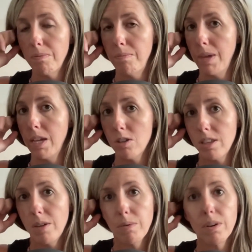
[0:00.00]
make sure
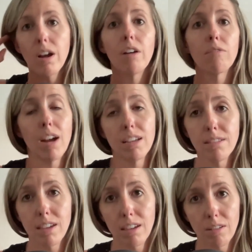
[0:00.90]
that we're not
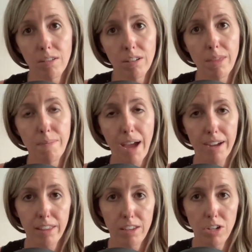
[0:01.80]
resting on the
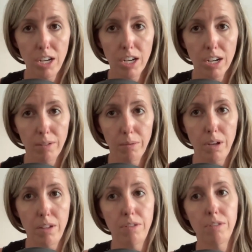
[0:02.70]
back of the chair
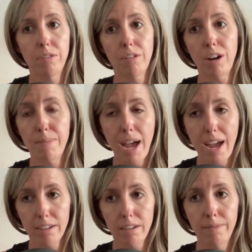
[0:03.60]
with our
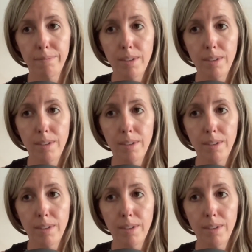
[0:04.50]
back.